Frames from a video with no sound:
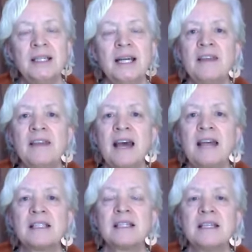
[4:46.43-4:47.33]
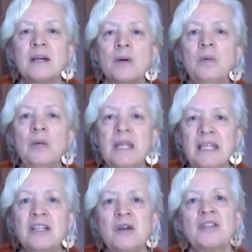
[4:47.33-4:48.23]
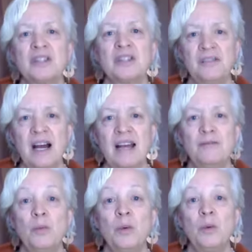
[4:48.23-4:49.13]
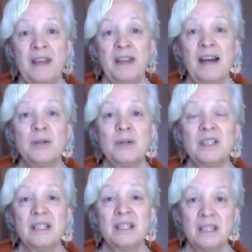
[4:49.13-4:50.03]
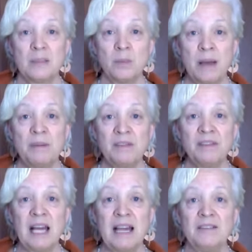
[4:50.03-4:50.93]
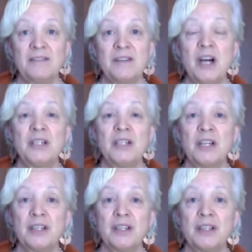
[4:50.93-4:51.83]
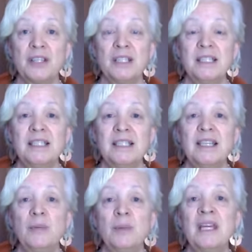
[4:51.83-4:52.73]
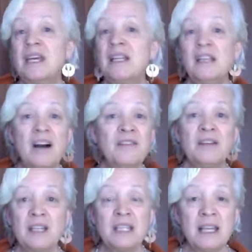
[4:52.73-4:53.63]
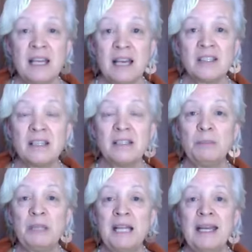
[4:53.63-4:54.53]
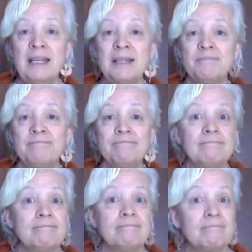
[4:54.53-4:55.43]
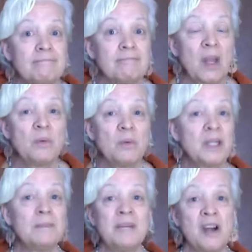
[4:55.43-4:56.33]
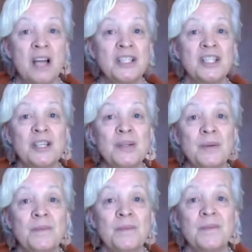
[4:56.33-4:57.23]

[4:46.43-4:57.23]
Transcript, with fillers: and that we don't survive without this web of life on Earth. If we kill off everything else on the planet, we're going to be gone too.